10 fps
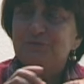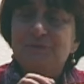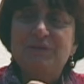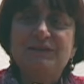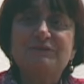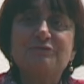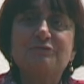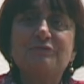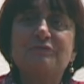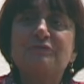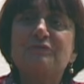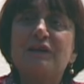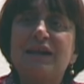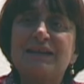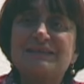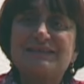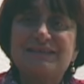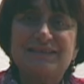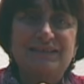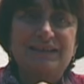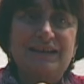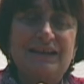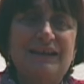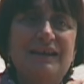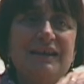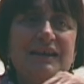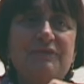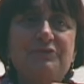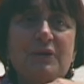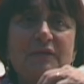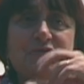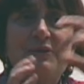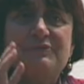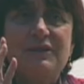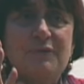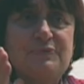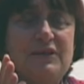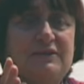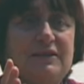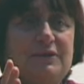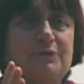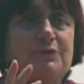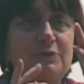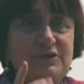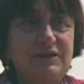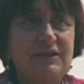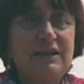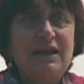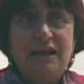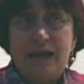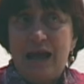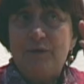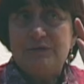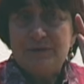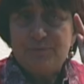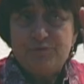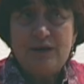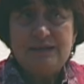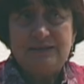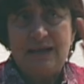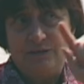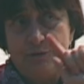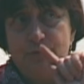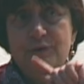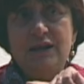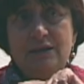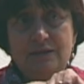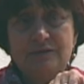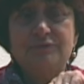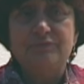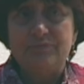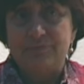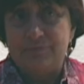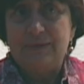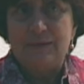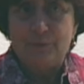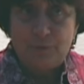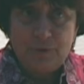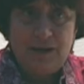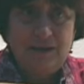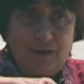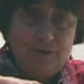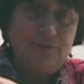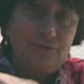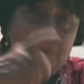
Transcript: women's hands. If you have something upsetting you, you'll see. I was impressed that the real way of